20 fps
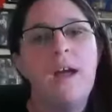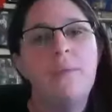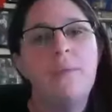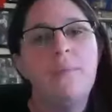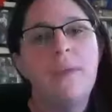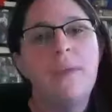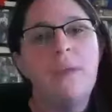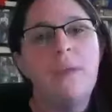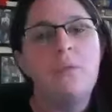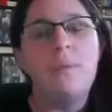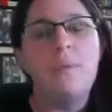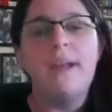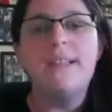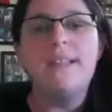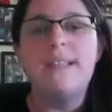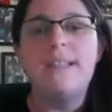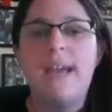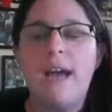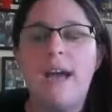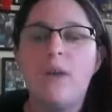coming
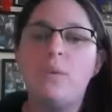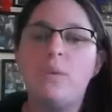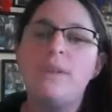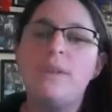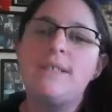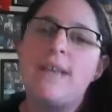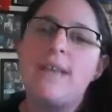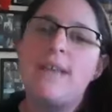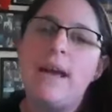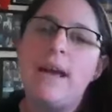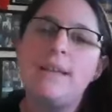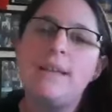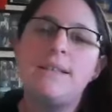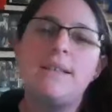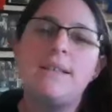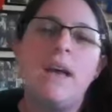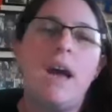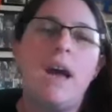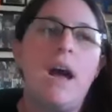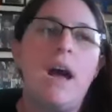back to Al with SAS,
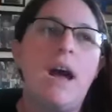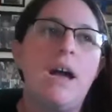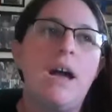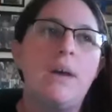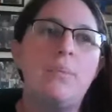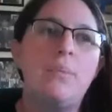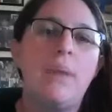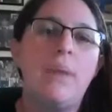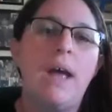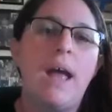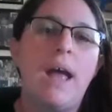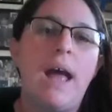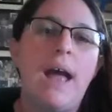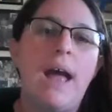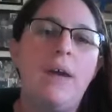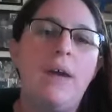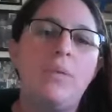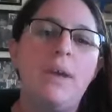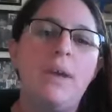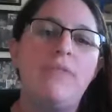
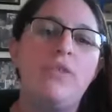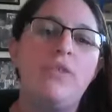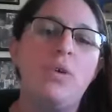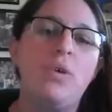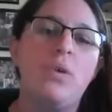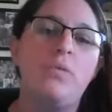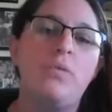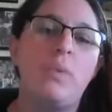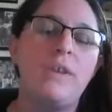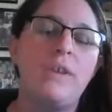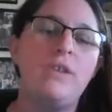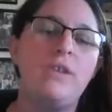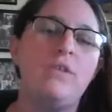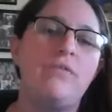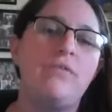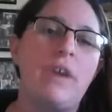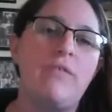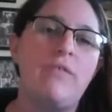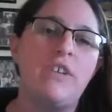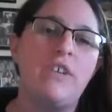whether you're
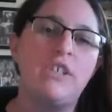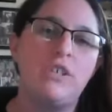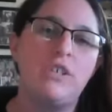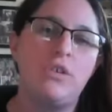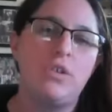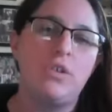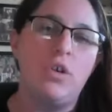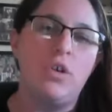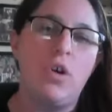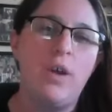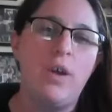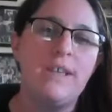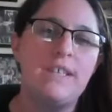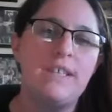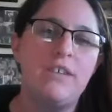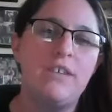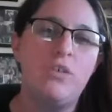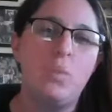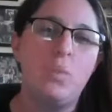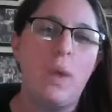VAT registered or not, is
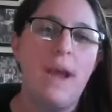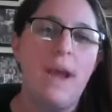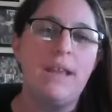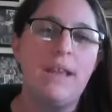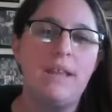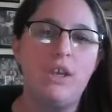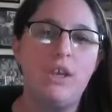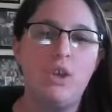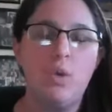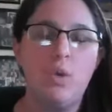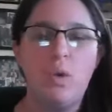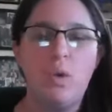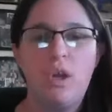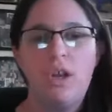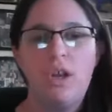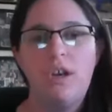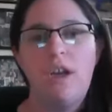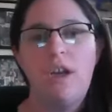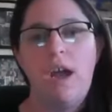there a way that you can,